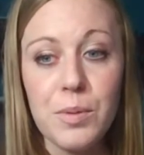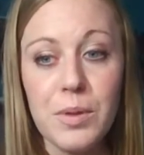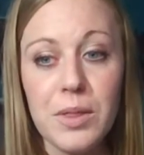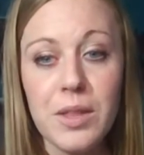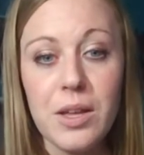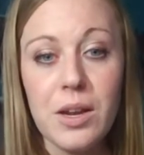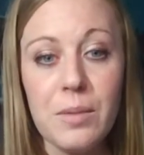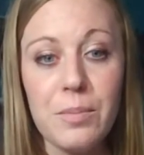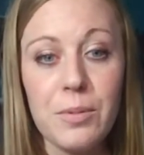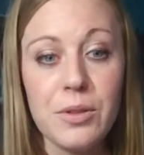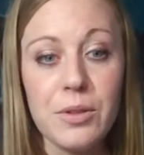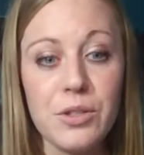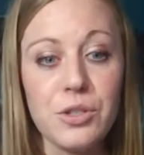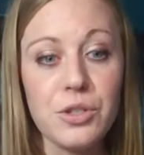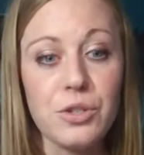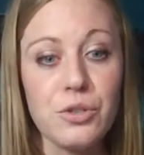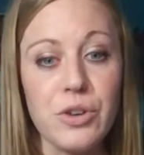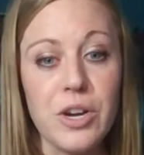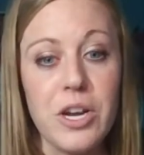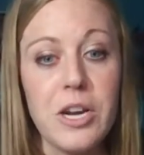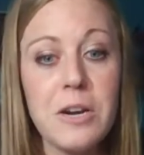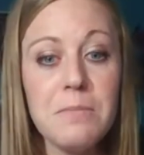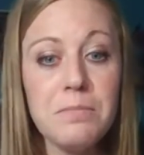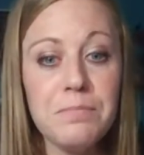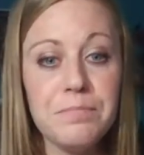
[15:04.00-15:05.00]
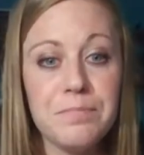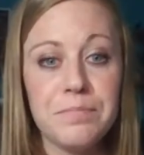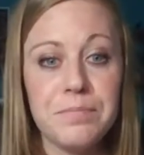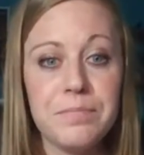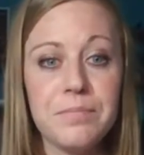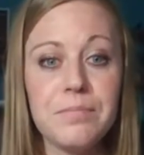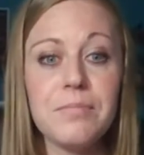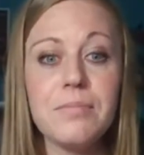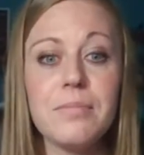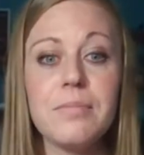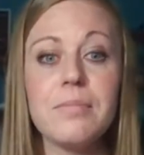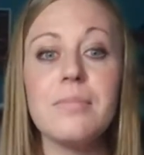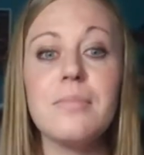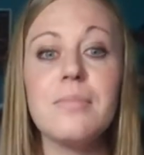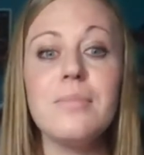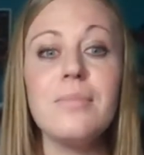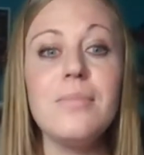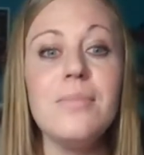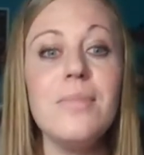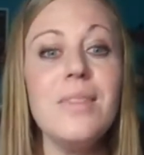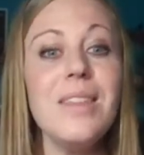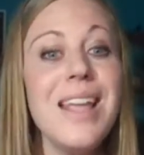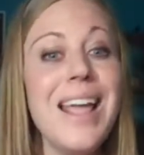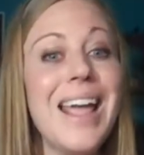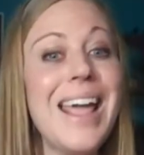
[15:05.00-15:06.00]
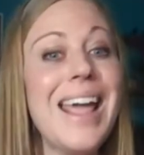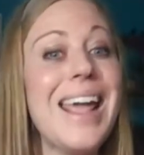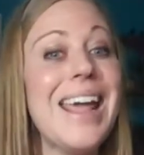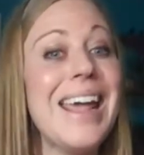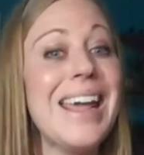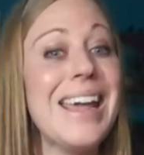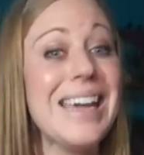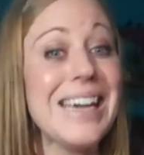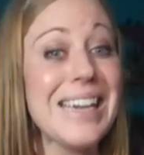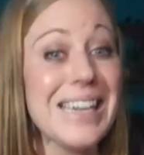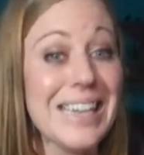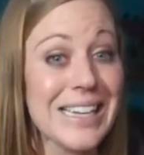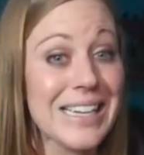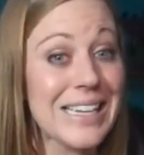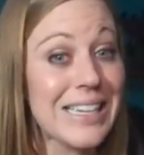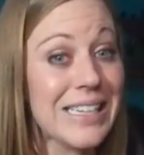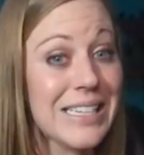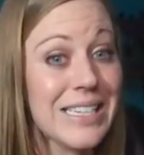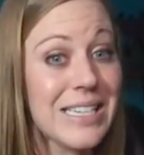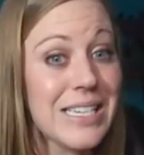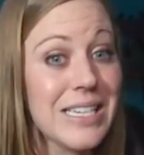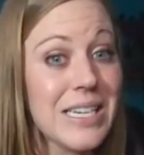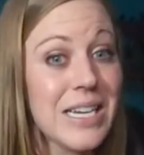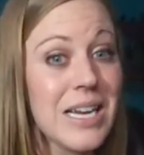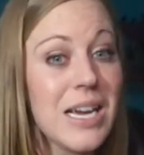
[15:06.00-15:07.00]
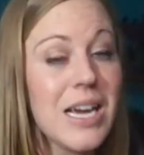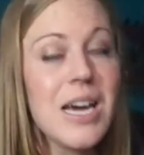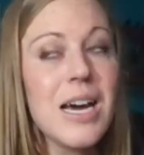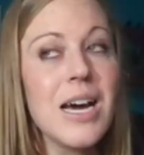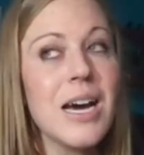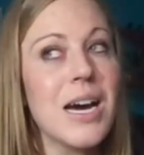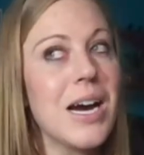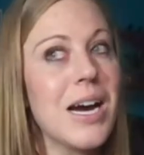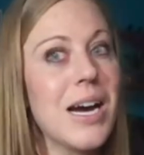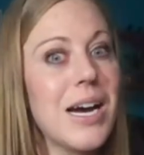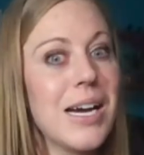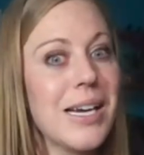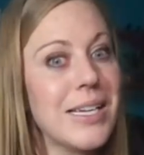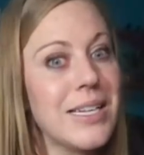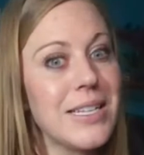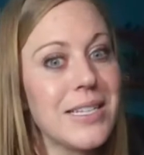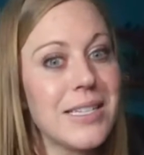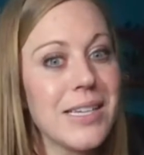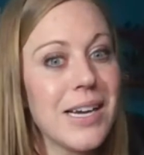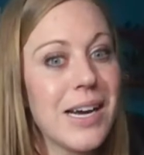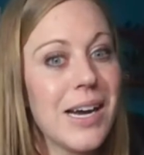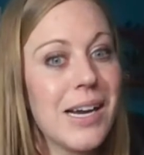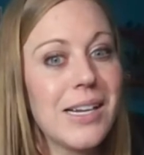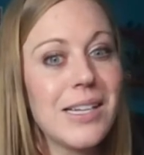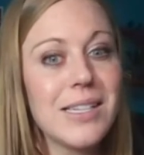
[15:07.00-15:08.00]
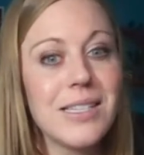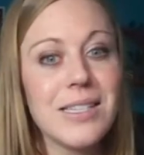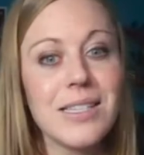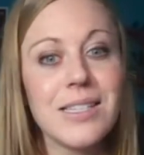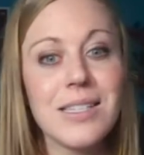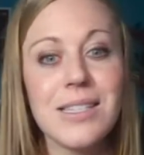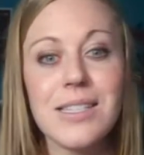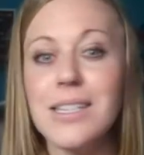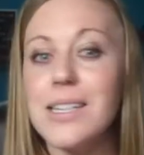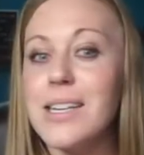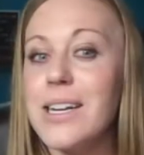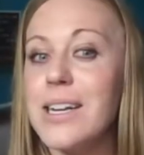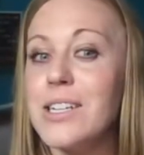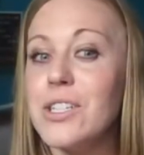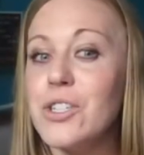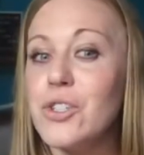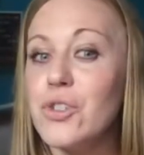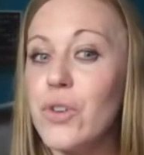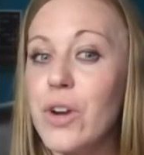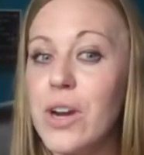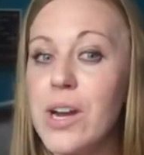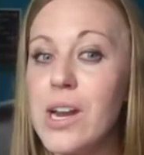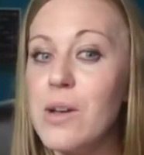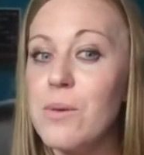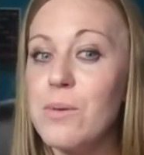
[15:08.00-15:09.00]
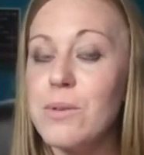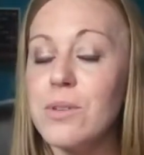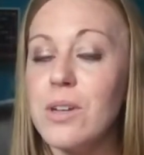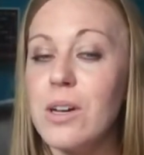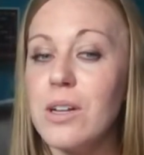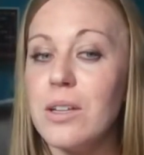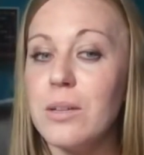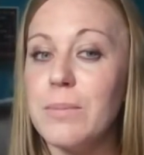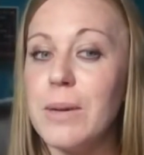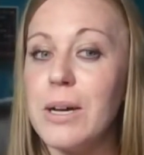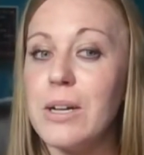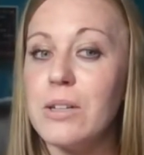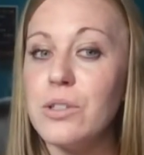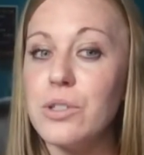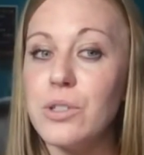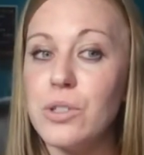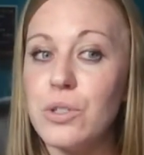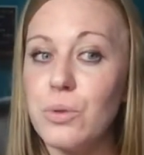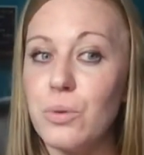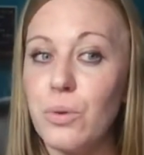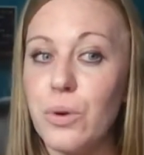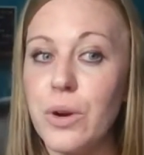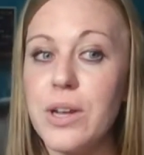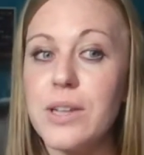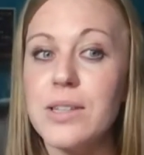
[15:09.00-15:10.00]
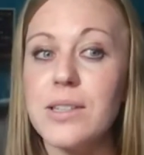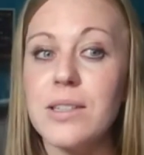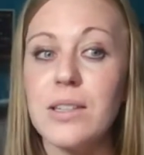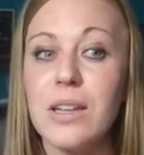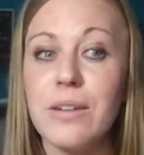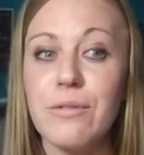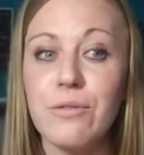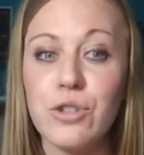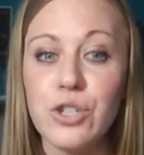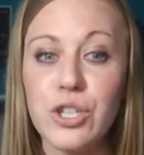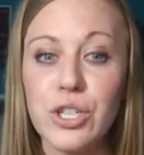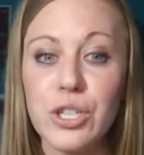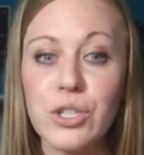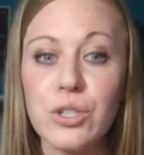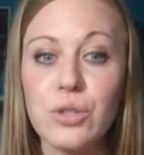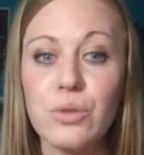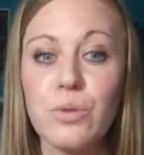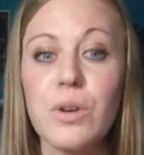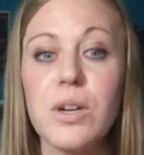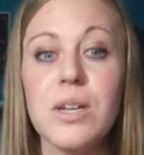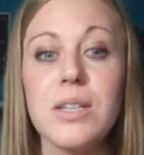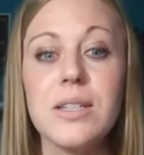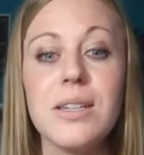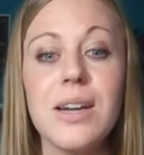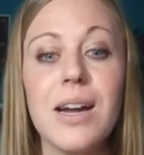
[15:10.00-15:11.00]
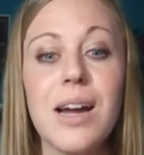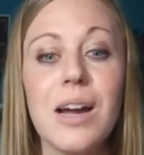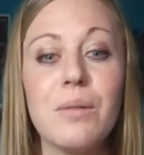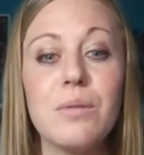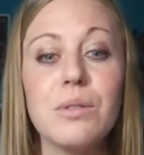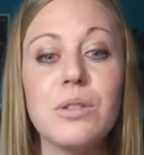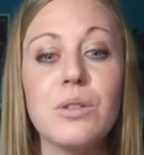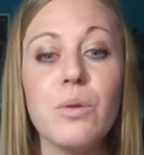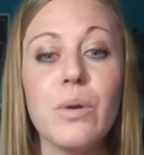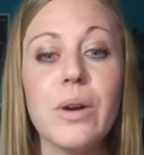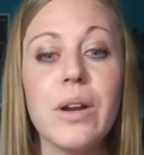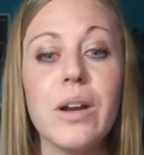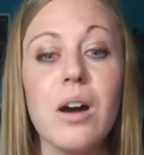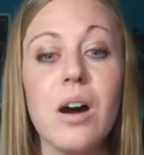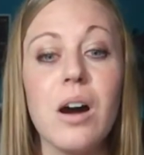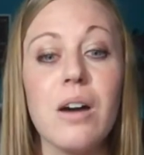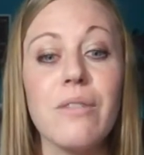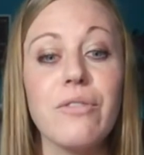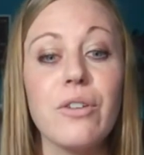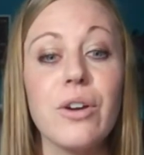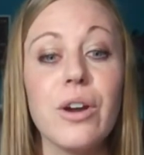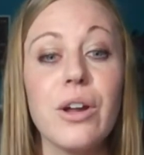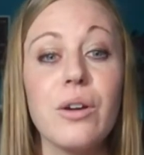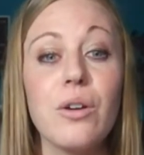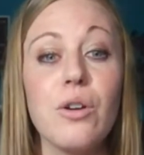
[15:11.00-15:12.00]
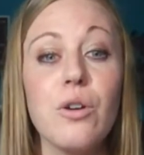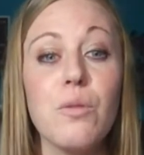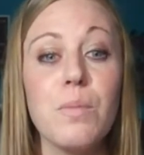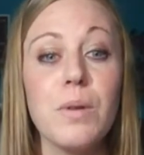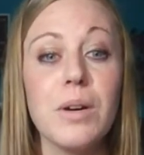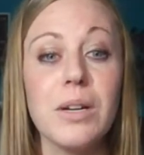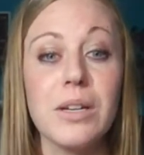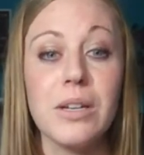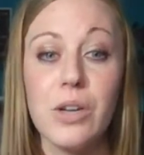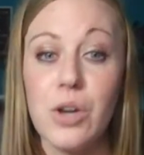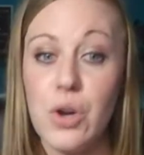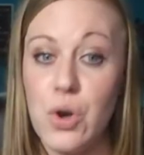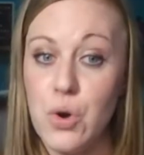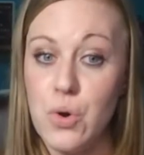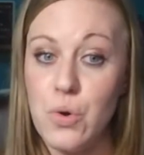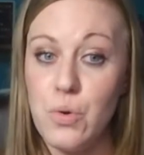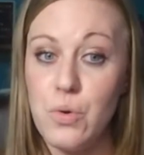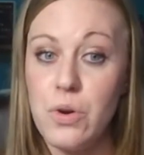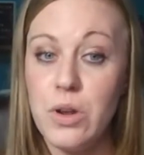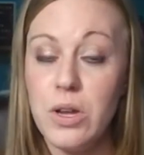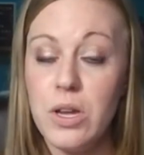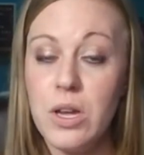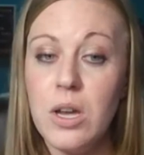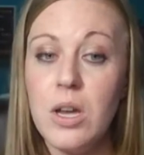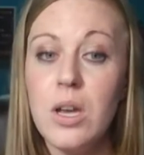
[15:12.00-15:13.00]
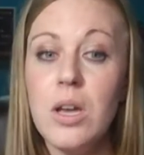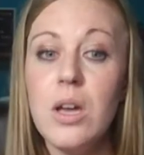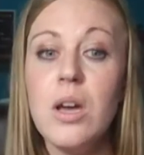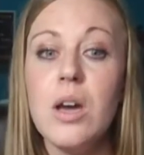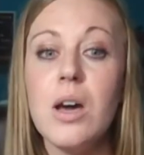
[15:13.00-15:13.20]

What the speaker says: I will put that up on the screen. And I decided, since tonight's training was all about stories and leveraging stories, that I was going to offer a coupon code.